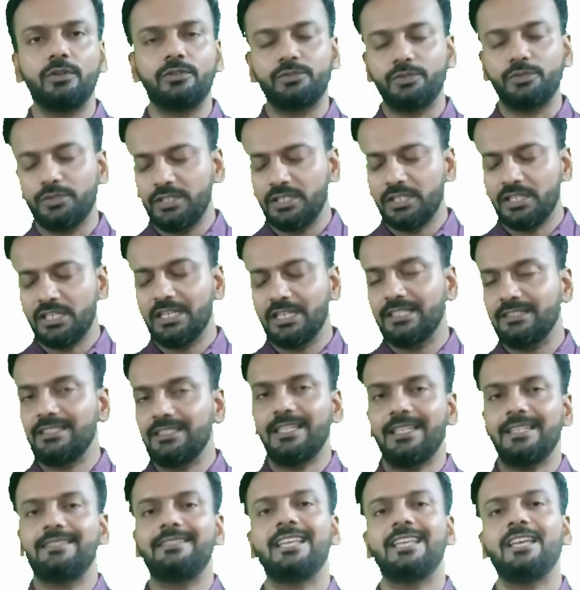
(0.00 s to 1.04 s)
So here as an
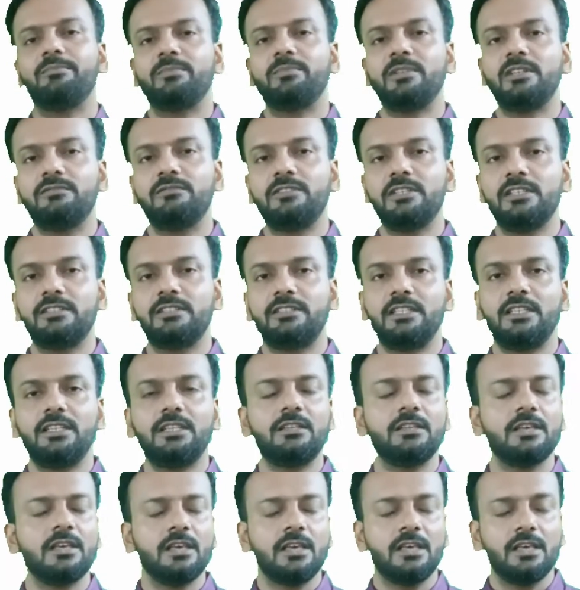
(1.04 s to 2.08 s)
example, we see
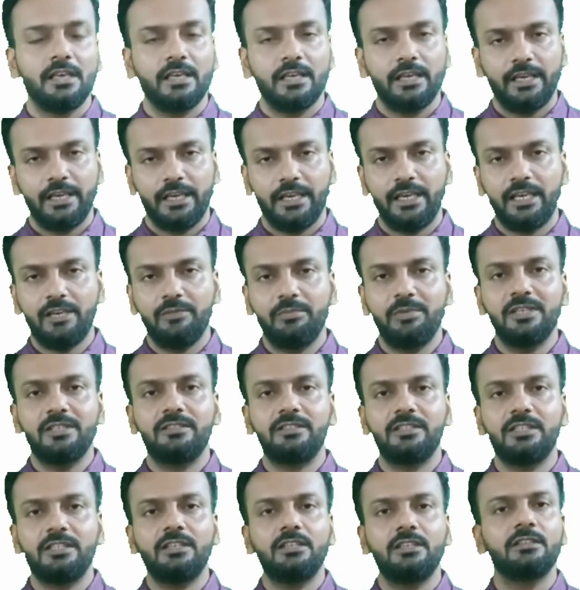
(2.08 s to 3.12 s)

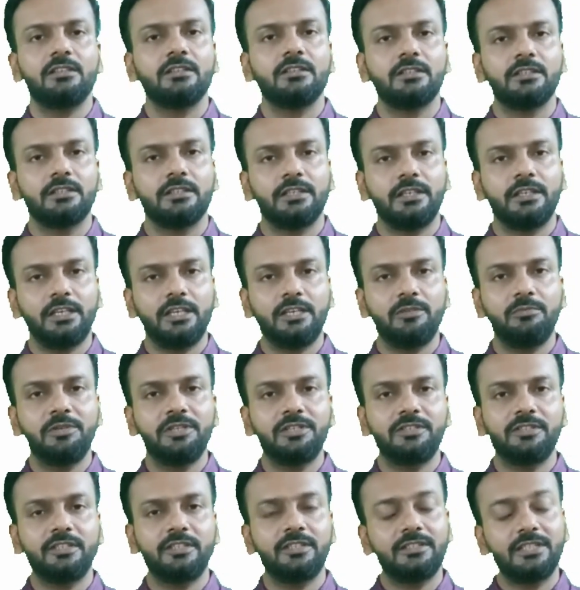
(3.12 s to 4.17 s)
ABC,
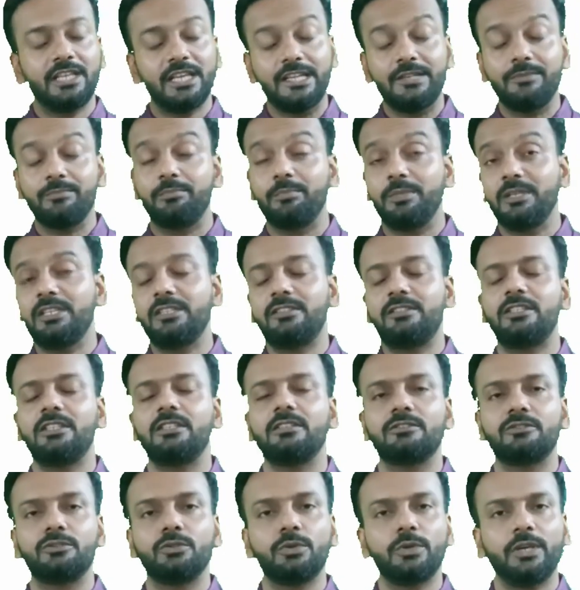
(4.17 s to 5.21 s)
then BC.
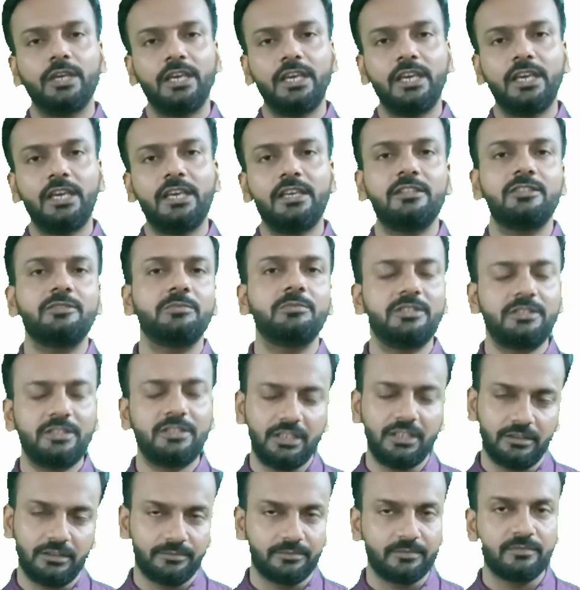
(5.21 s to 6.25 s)
So A is
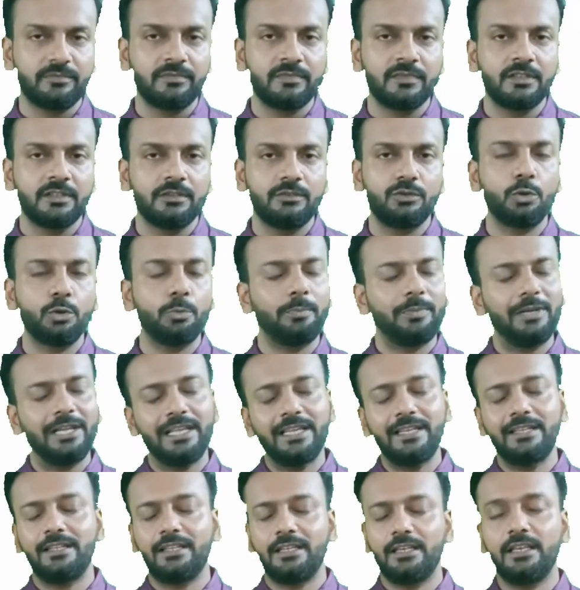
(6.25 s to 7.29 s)
missing. So plane
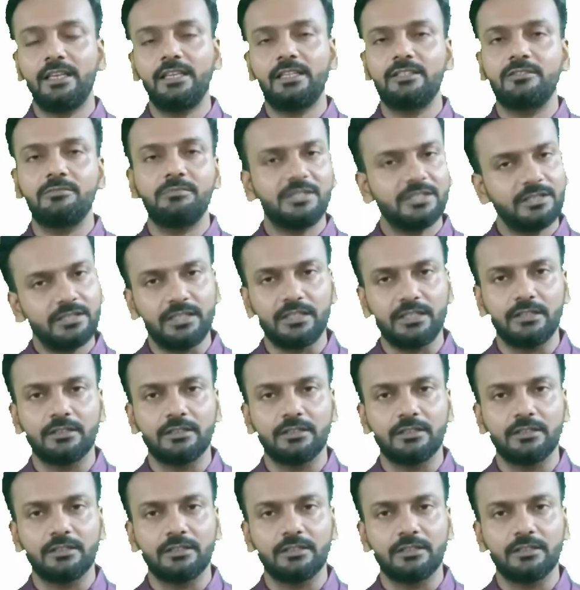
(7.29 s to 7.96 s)
A is missing.